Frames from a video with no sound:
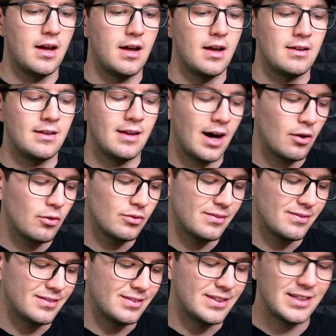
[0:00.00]
now
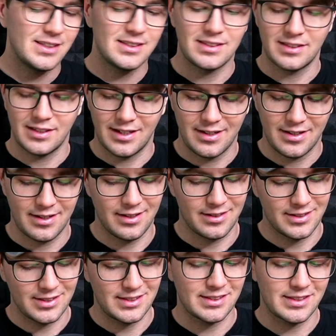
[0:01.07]
this
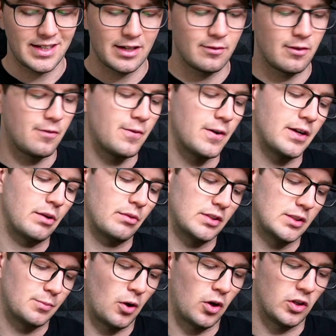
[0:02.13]
is kind of a funny
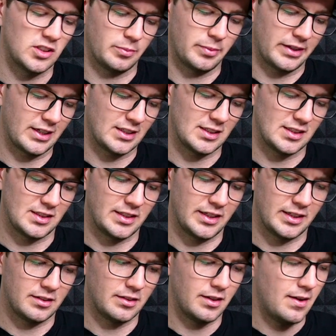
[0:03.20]
response because
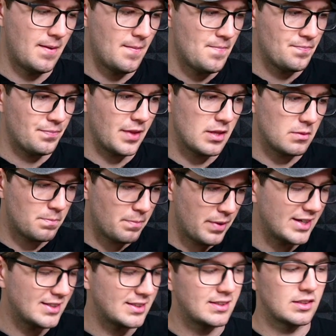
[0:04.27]
it
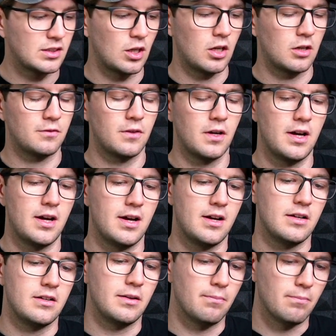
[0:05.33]
pisses off it